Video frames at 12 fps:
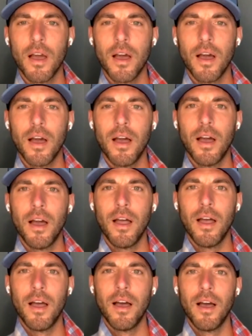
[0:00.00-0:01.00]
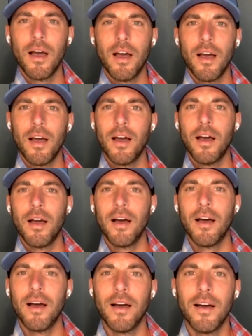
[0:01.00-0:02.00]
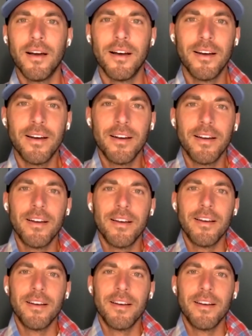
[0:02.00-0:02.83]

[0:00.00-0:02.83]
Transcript: No words are spoken by the person on screen.